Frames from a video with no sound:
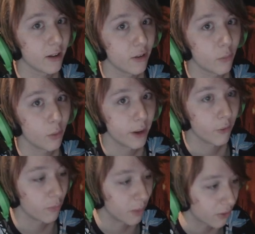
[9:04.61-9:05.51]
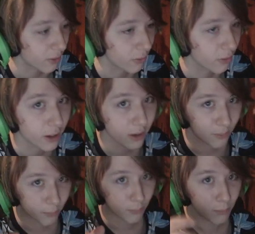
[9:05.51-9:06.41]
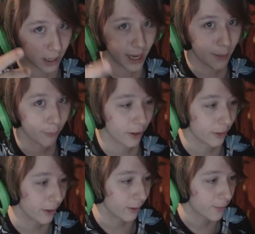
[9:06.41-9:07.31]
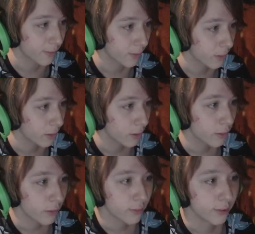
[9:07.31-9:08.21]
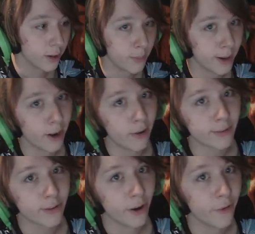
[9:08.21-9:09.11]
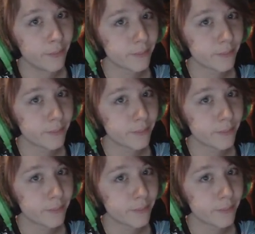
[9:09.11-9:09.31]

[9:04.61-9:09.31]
one that was missing. It's like mini games like this. So here we go. Let's go.